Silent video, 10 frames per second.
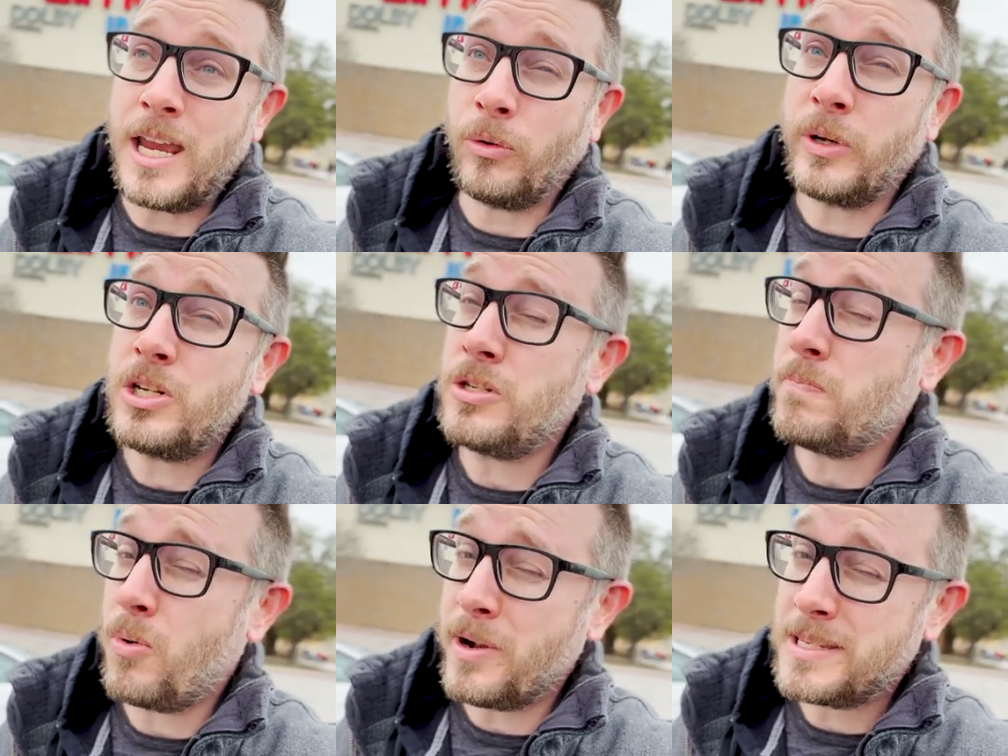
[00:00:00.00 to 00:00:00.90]
It reaches a
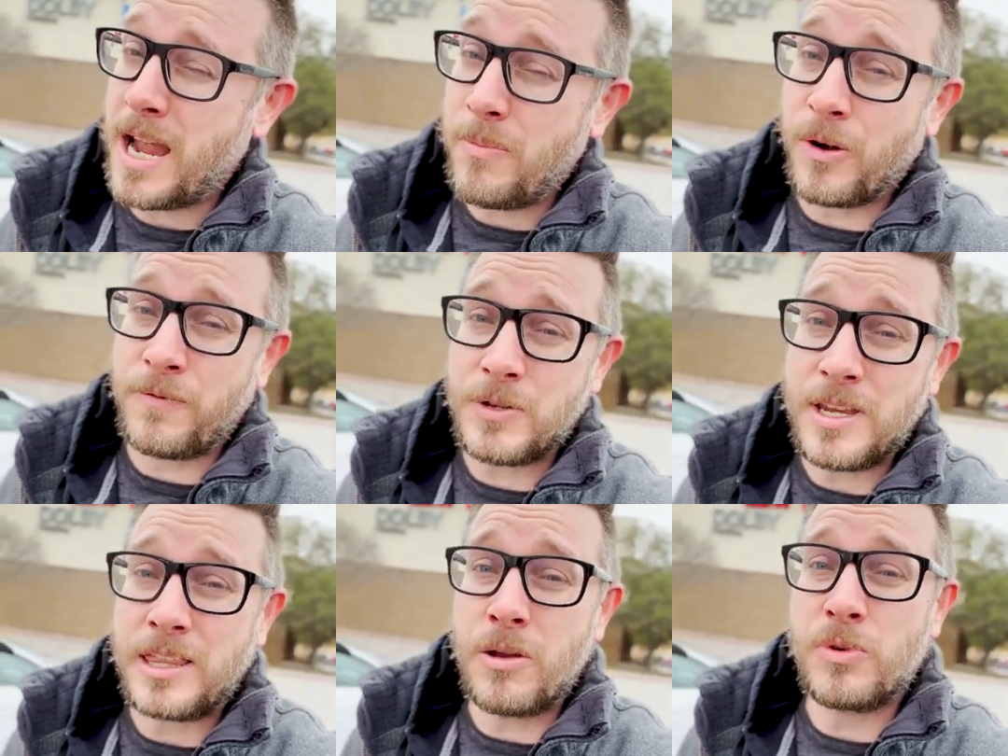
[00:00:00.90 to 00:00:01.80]
point in time where it feels
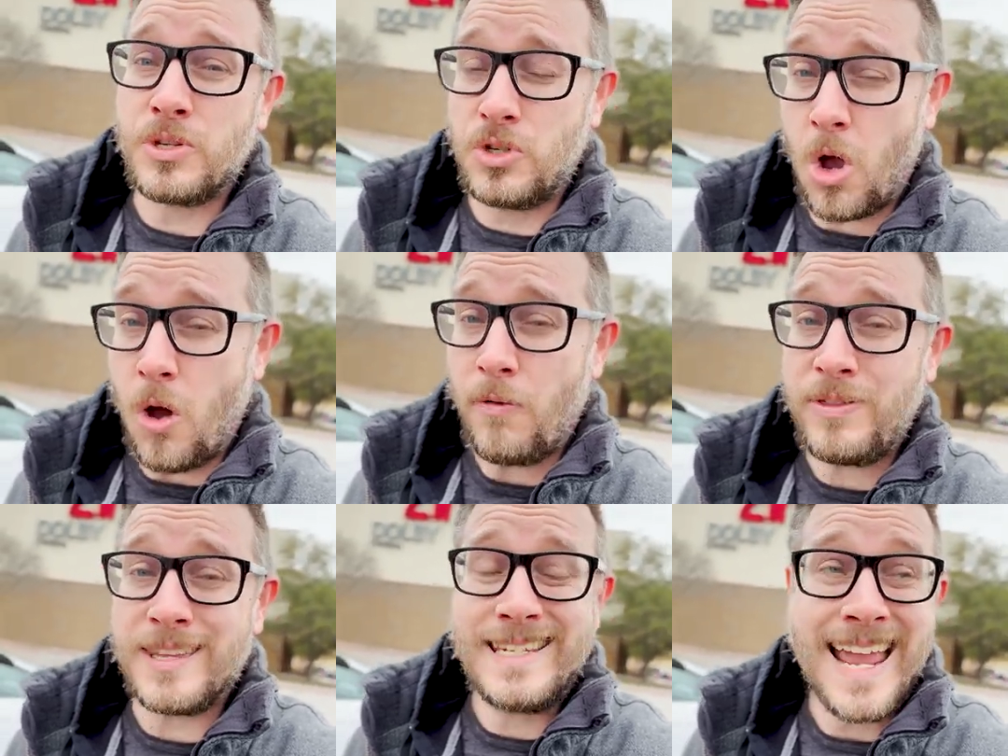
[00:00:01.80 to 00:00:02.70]
like they resolved
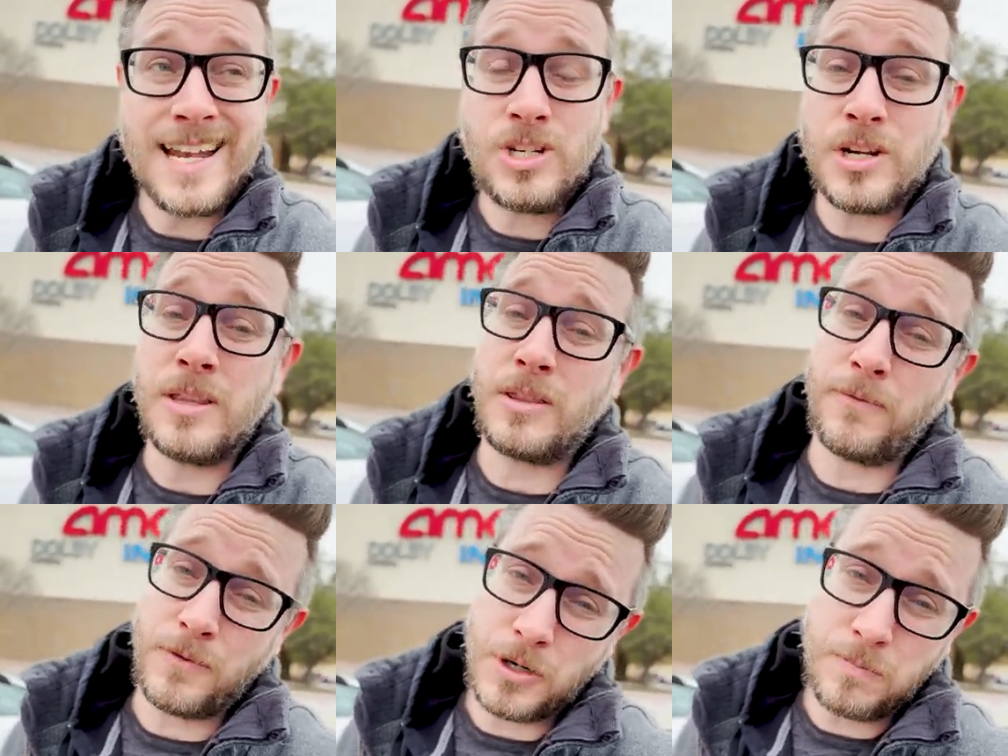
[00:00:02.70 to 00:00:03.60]
the tension that the
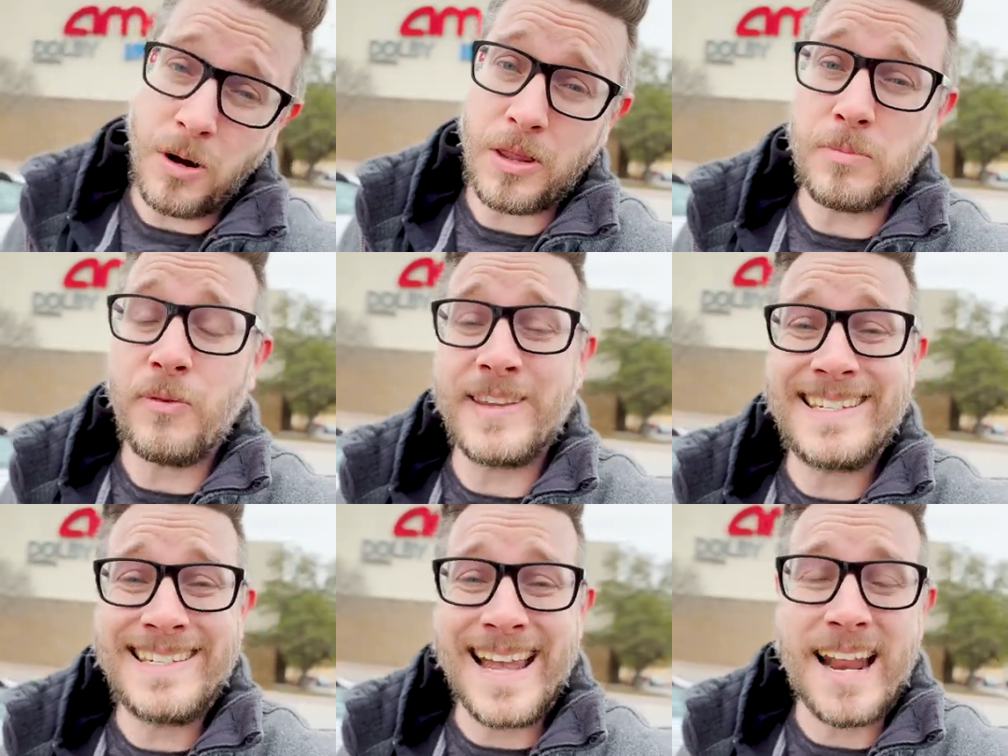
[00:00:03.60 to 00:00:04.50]
first part of the movie
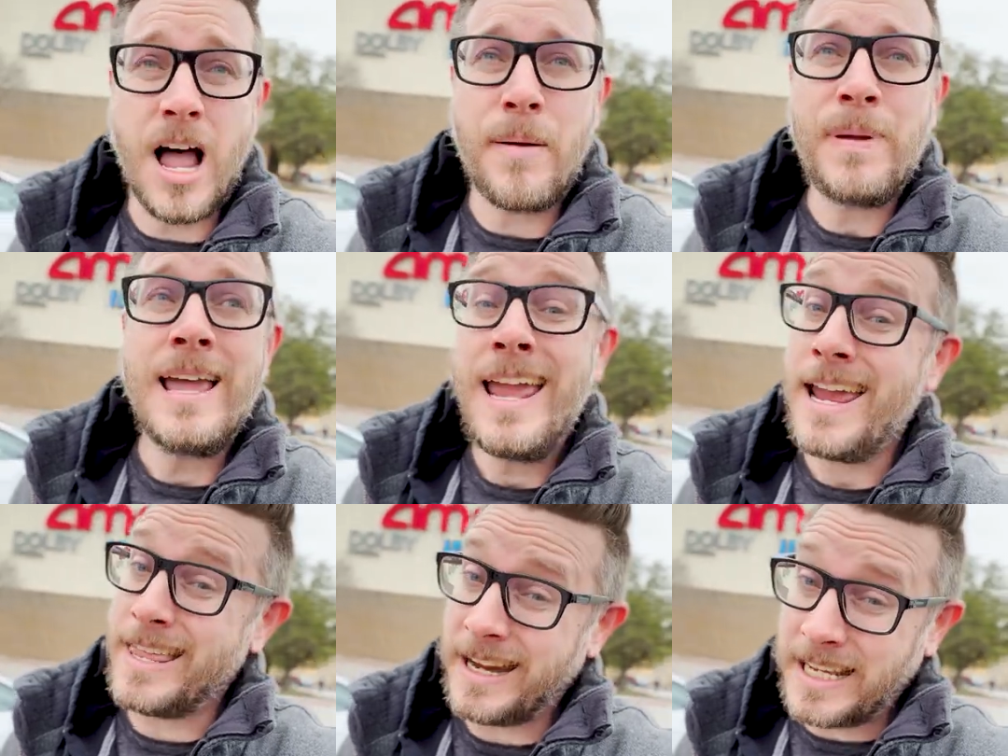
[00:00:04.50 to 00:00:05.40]
set up, and then it